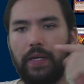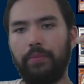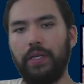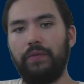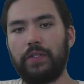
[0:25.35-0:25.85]
I
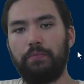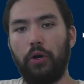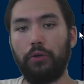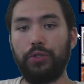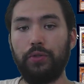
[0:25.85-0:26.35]
believe it's
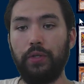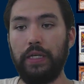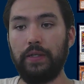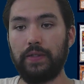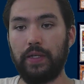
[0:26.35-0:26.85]
partial
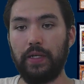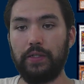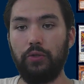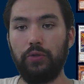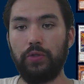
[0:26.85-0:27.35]
leaks
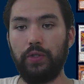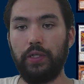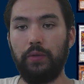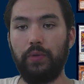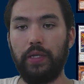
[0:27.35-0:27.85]
because
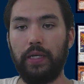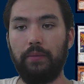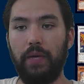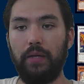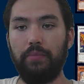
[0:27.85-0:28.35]
usually in
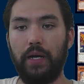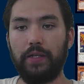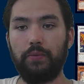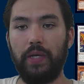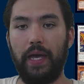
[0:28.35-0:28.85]
a main
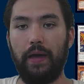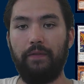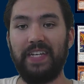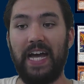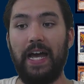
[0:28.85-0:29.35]
box we
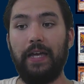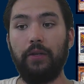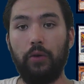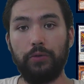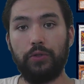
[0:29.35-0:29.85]
have
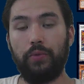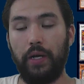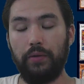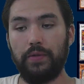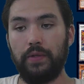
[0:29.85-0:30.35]
9 ultra
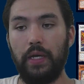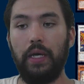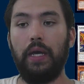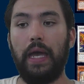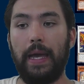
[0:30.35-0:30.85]
rares
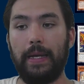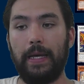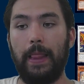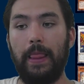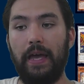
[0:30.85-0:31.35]
and
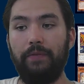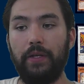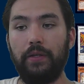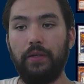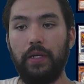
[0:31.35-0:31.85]

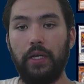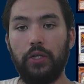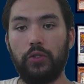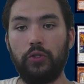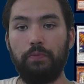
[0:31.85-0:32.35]
11
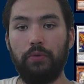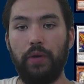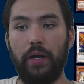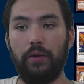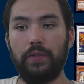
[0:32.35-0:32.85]
super
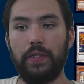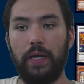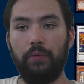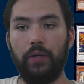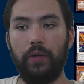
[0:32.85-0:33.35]
rares,
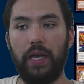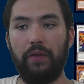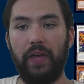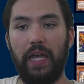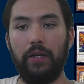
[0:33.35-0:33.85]
and we only
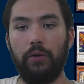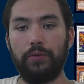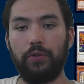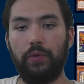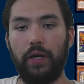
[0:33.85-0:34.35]
have 8
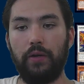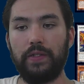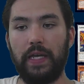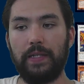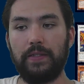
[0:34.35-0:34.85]
ultra
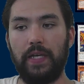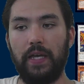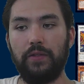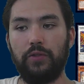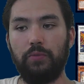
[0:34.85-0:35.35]
rares and
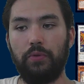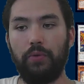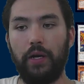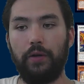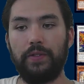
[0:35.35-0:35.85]
10 super
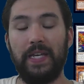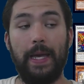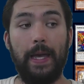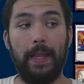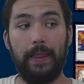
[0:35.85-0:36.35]
rares
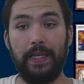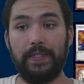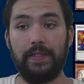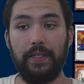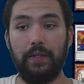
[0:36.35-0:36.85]

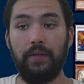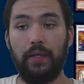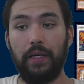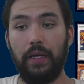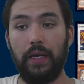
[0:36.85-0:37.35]
listed.
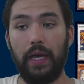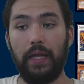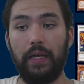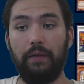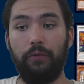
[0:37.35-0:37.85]

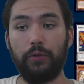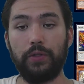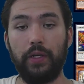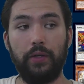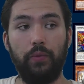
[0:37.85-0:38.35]
And then
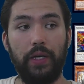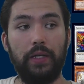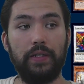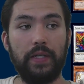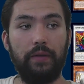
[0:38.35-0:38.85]
Fortune
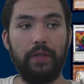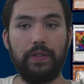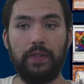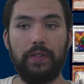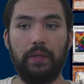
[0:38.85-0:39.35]
Wind is
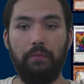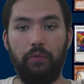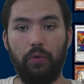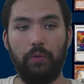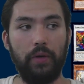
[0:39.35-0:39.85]
obviously some
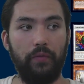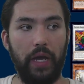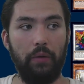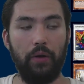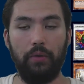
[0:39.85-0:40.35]
form of
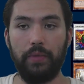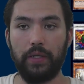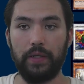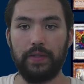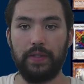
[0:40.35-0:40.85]
error
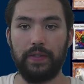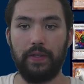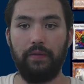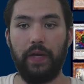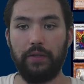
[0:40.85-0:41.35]
because this is
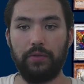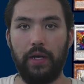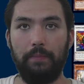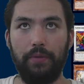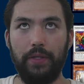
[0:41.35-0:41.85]
an event
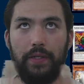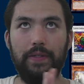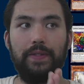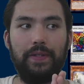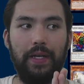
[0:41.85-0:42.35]
drop.
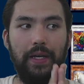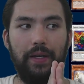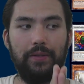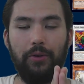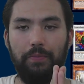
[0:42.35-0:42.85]
Please
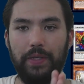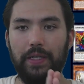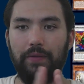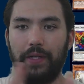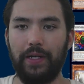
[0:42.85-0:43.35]
don't be
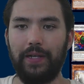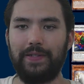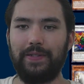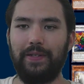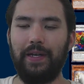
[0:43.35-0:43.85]
giving
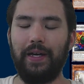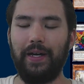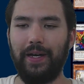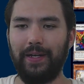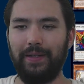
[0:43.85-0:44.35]
us
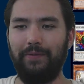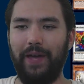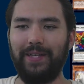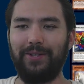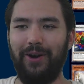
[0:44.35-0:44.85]

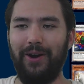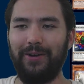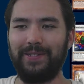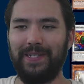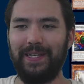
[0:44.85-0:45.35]
event
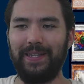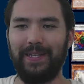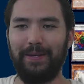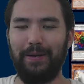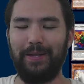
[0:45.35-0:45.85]
cards in
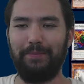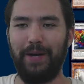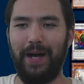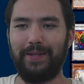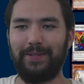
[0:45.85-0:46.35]
the
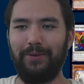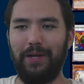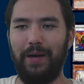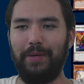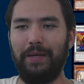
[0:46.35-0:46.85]
box,
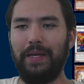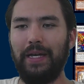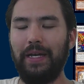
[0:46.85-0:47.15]
Konami.